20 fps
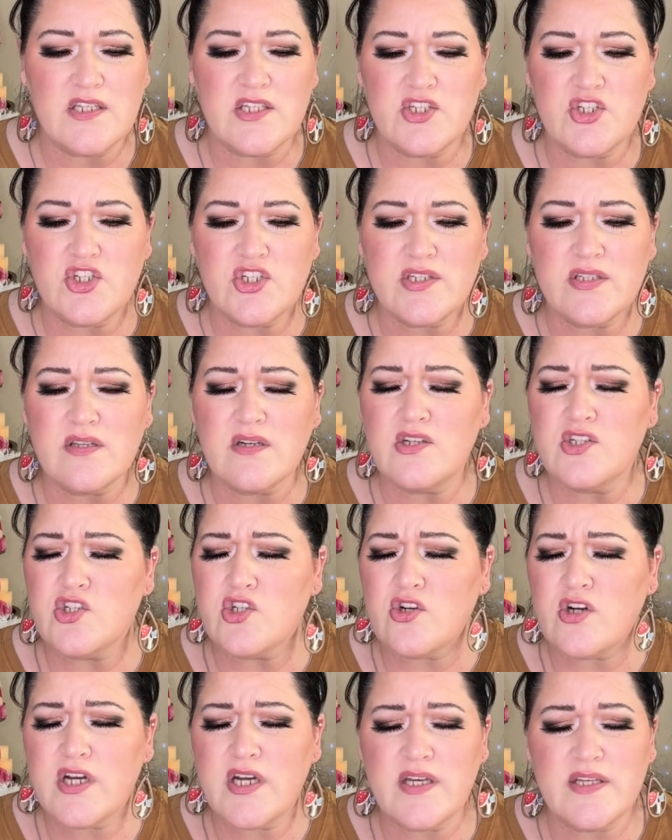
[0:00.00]
It's just
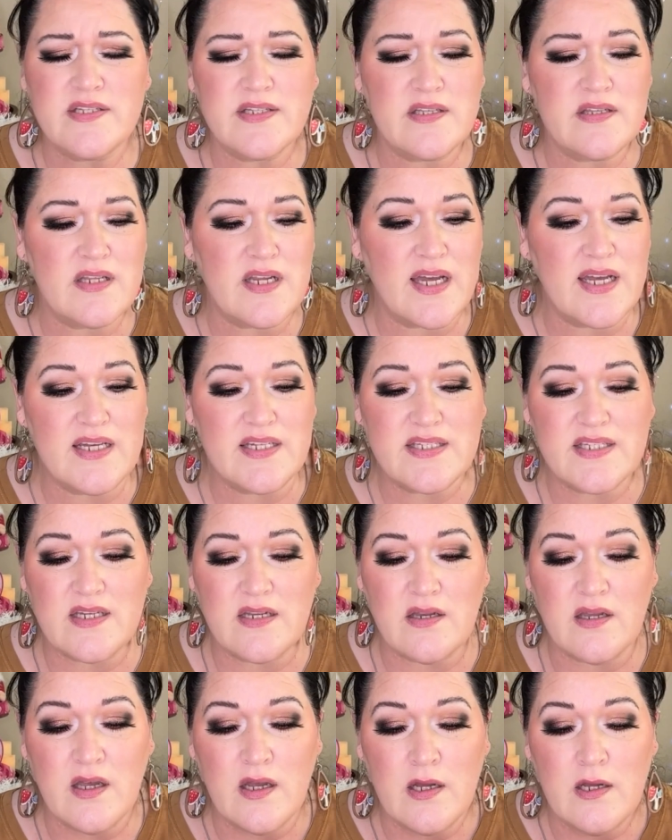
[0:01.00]
luxurious and nice,
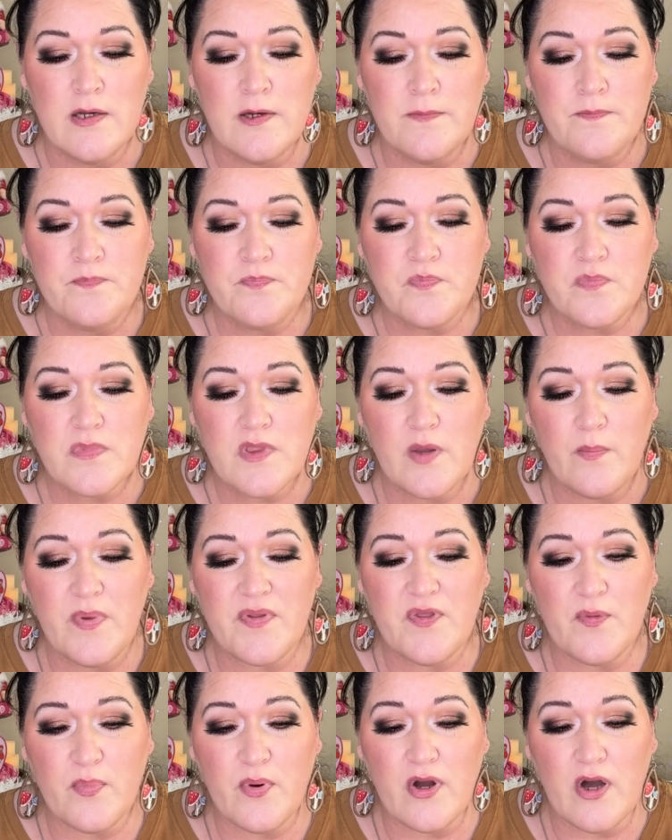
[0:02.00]
but
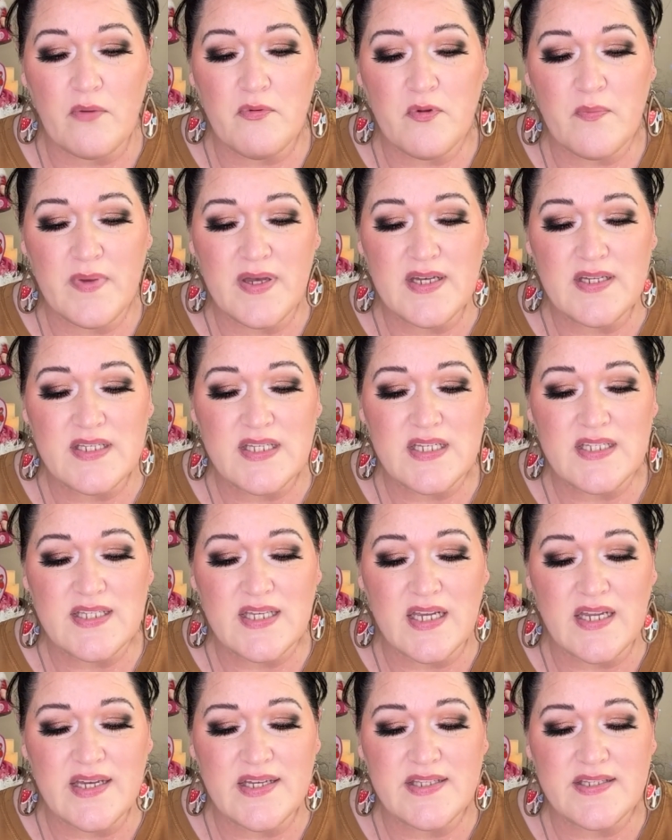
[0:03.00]
the problem is
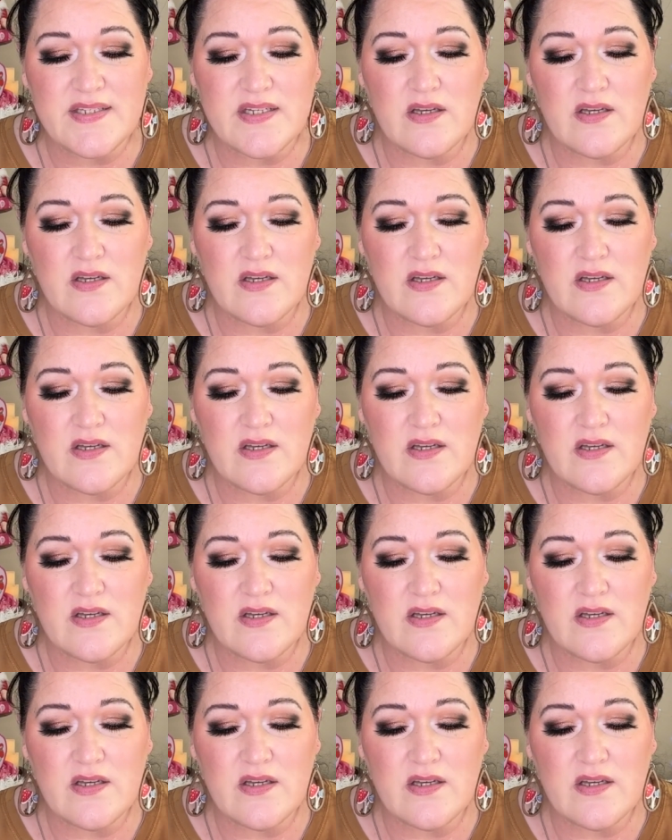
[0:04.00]
that it's